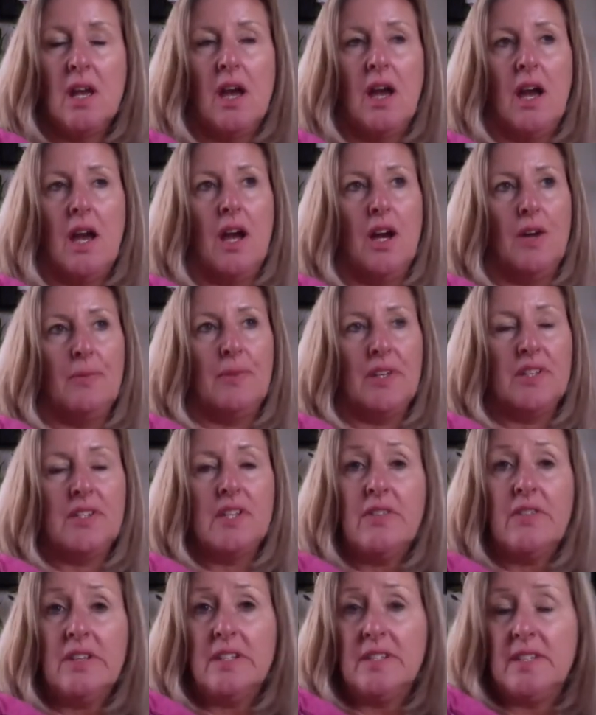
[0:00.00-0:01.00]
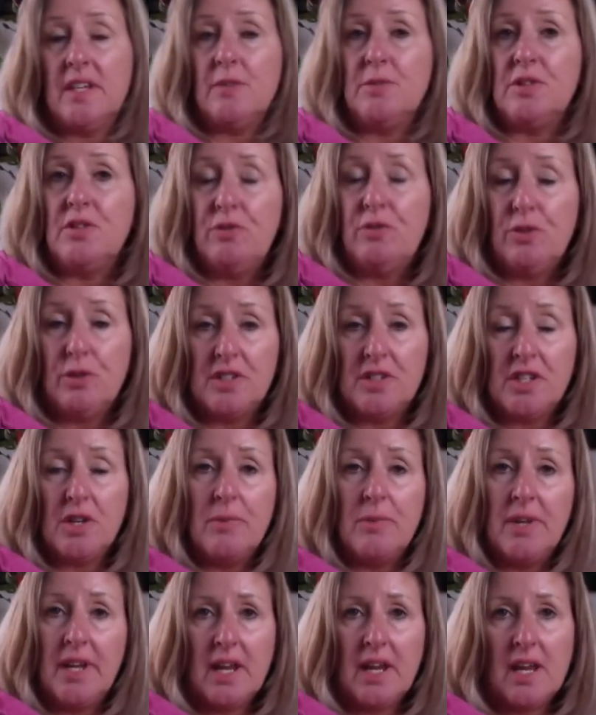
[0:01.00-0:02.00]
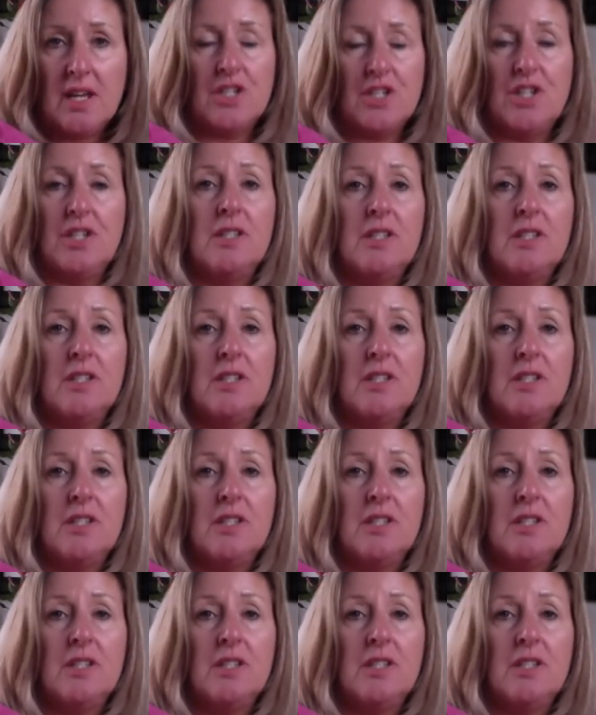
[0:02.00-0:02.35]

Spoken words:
Now 7 Steps to Flawless Communication